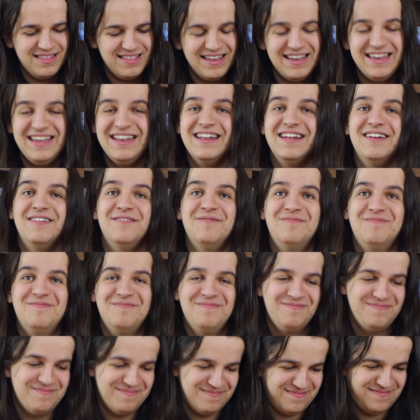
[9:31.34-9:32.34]

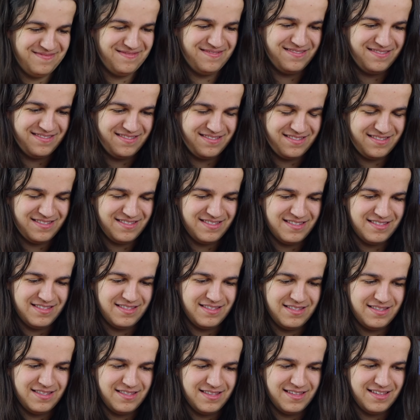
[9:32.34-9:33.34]

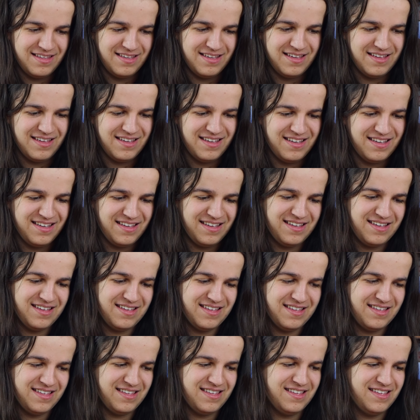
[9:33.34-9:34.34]

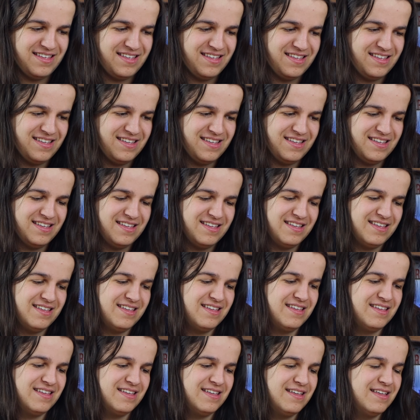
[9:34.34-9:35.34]

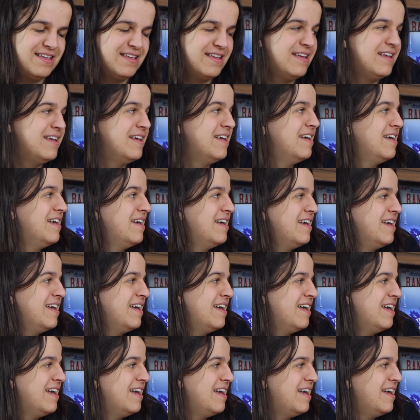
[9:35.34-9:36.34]

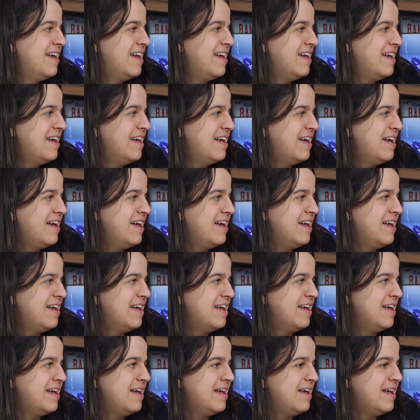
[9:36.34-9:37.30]
[no speech]